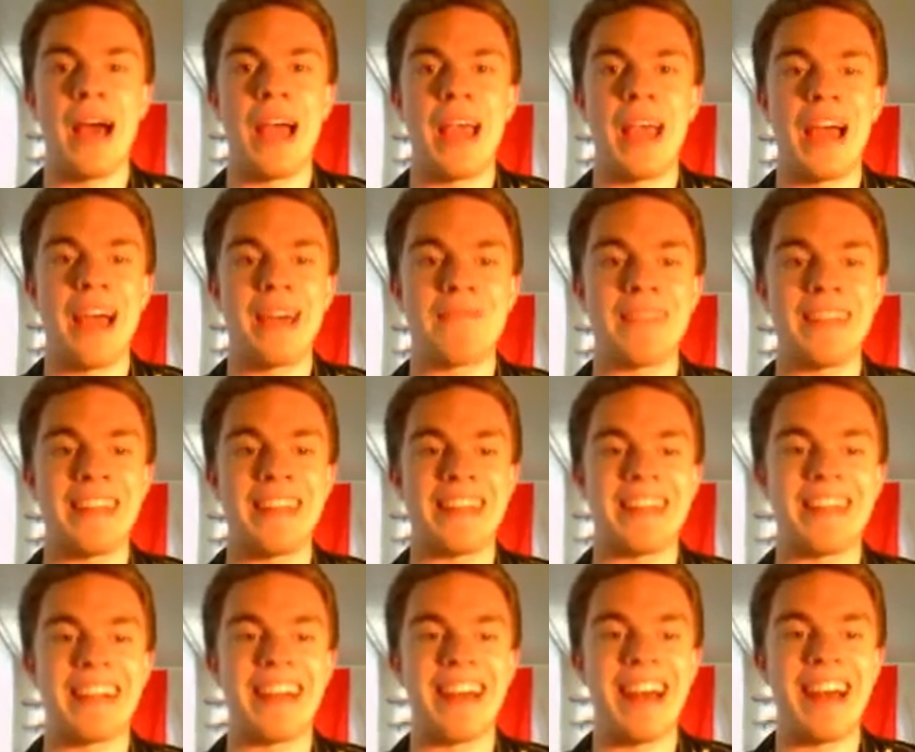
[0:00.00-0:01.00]
I mean,
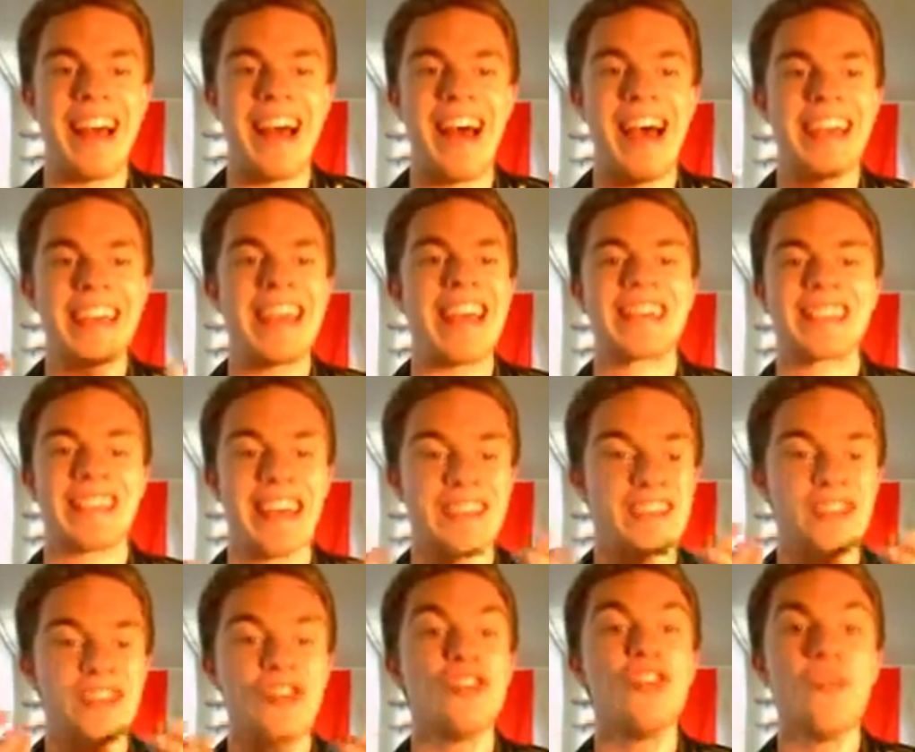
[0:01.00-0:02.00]
yes, I
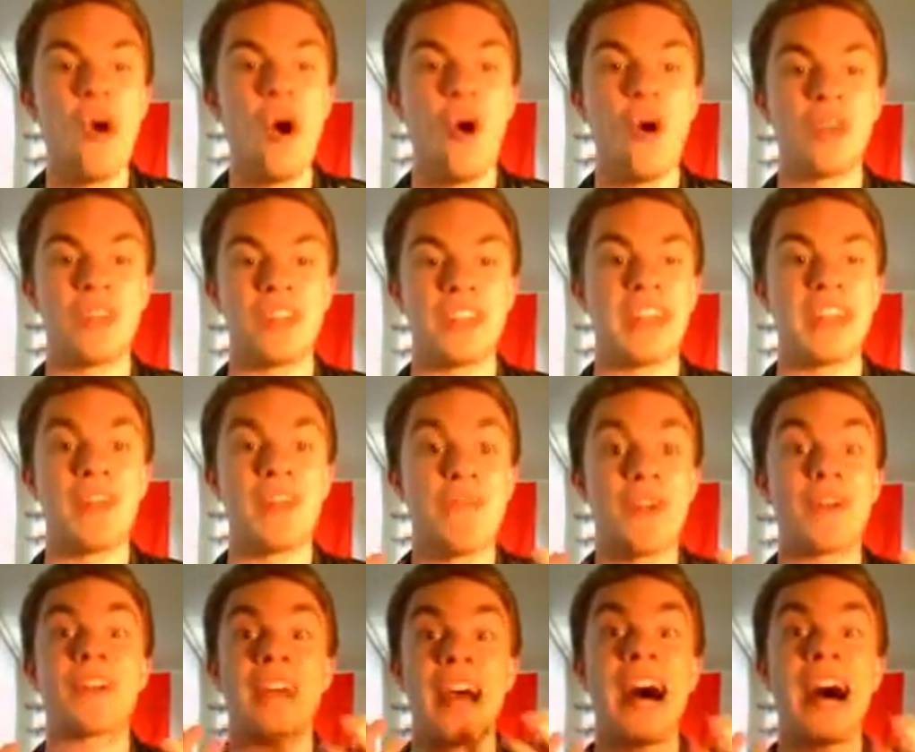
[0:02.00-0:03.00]
do hold it in a
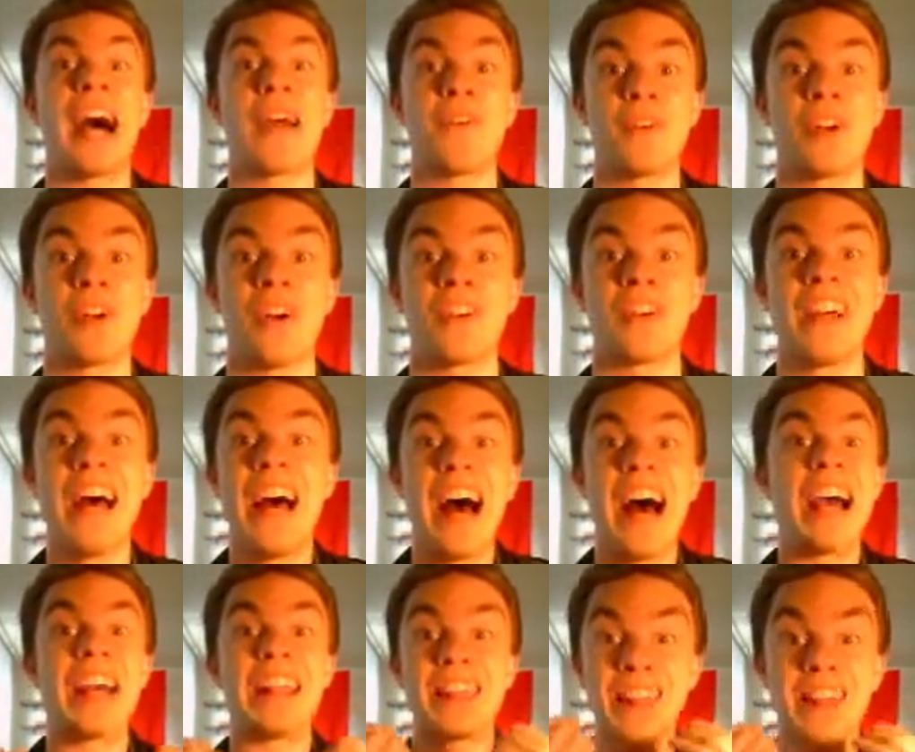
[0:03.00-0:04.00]
very high regard.
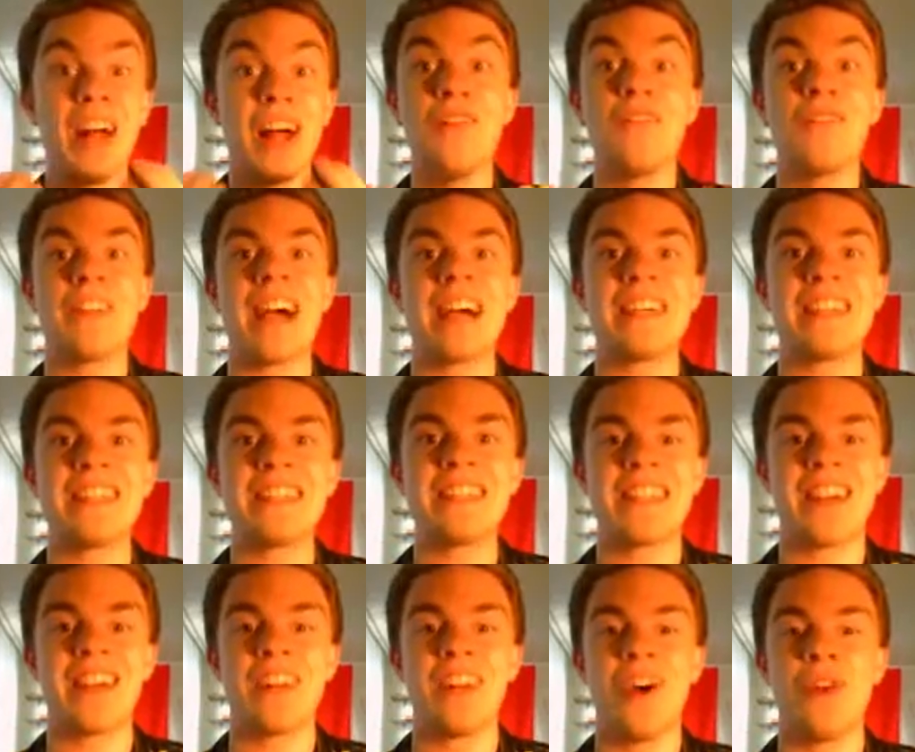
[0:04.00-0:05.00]
I love 90s
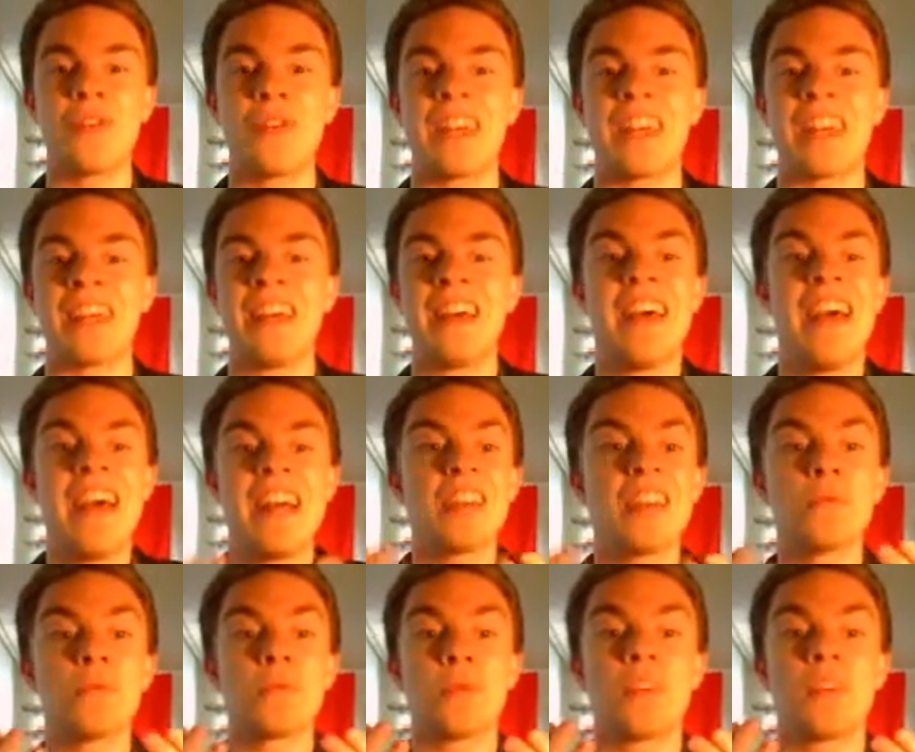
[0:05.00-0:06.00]
Nickelodeon.
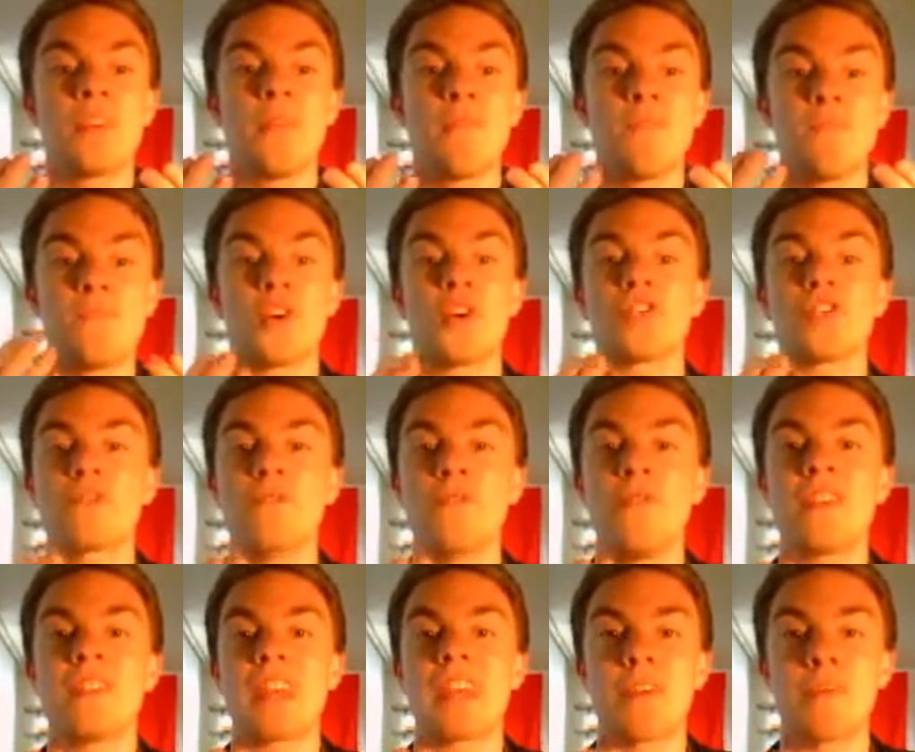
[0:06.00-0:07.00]
This was one of the first
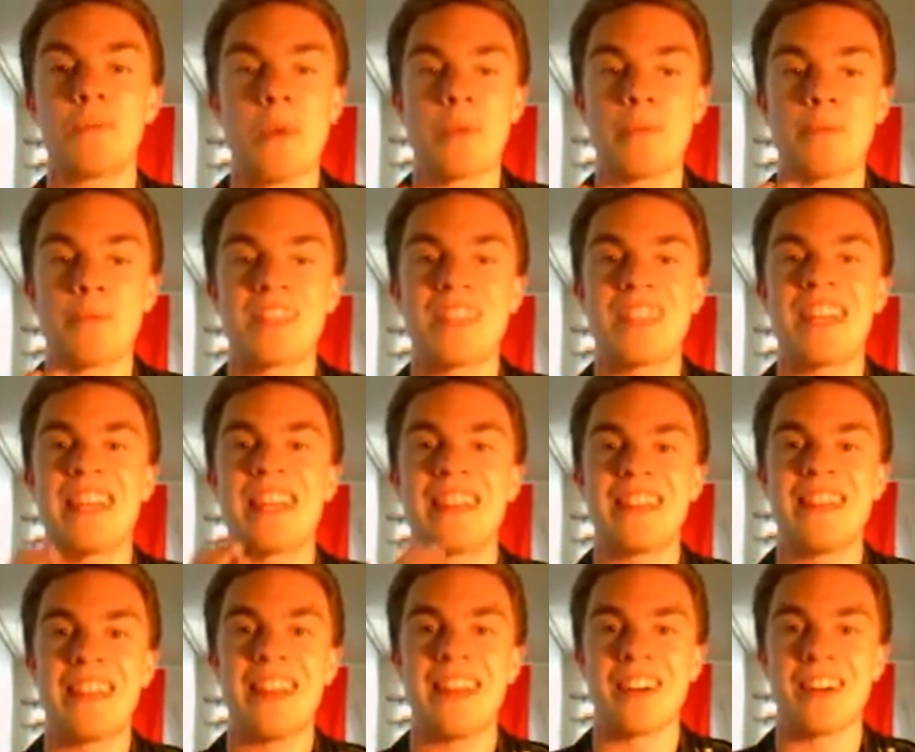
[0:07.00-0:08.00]
movies I can remember seeing in a
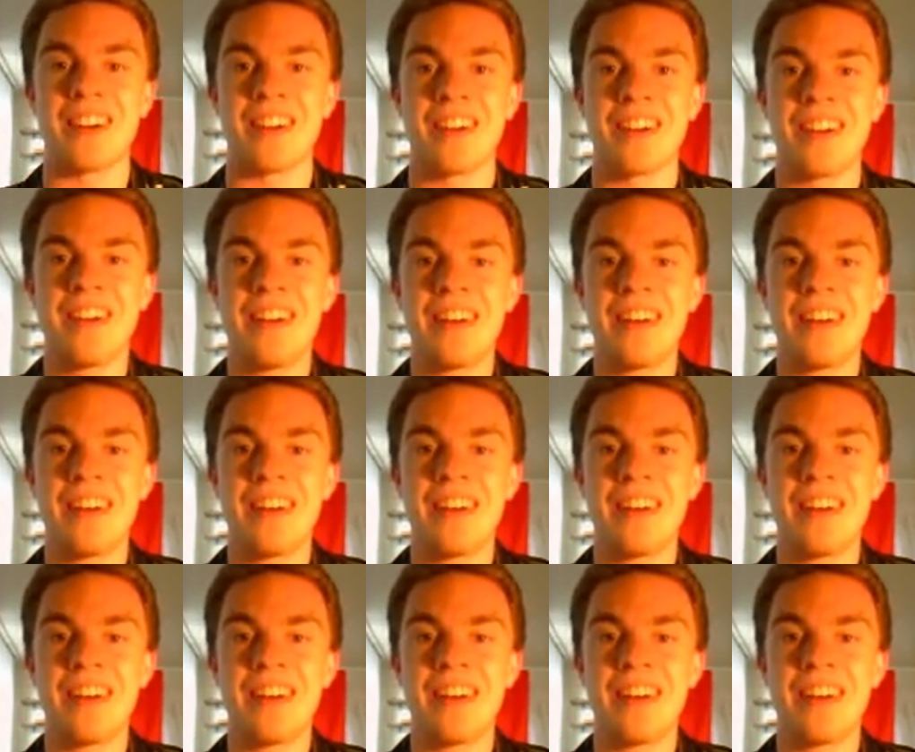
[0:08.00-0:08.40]
theater.